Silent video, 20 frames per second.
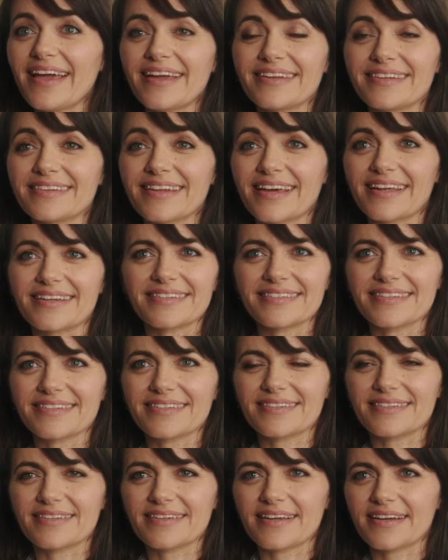I did not
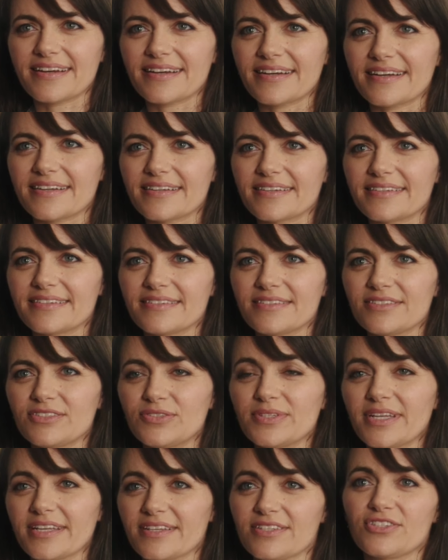do
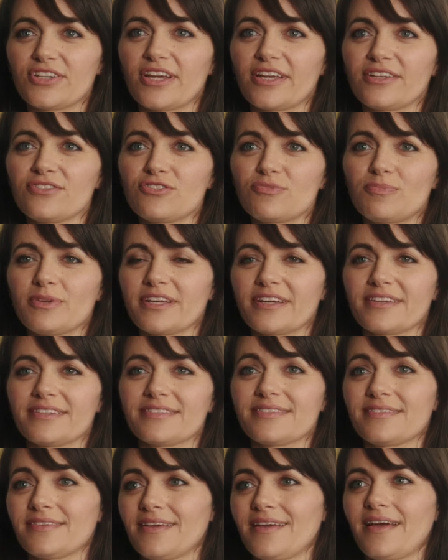an exchange
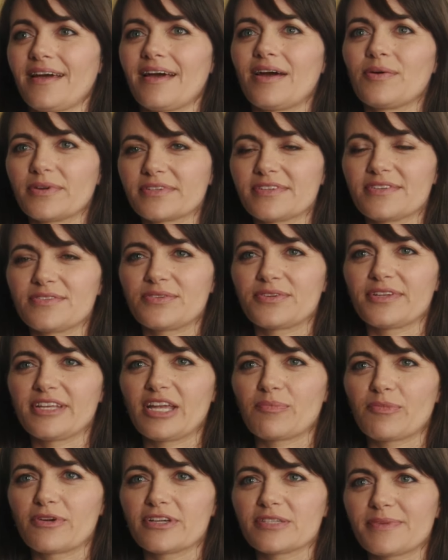because I wanted to really
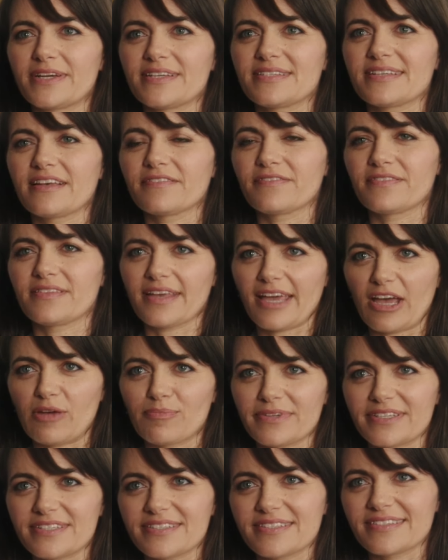immerse myself in the
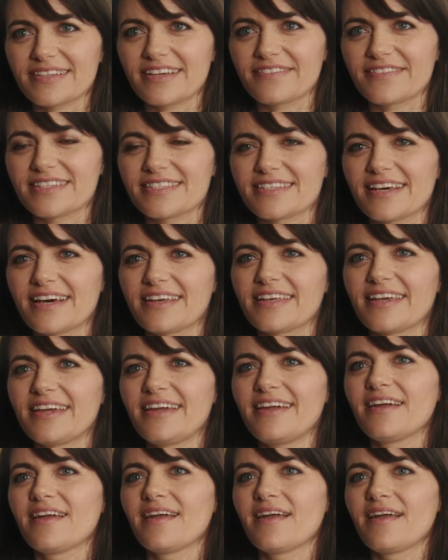campus of Esade.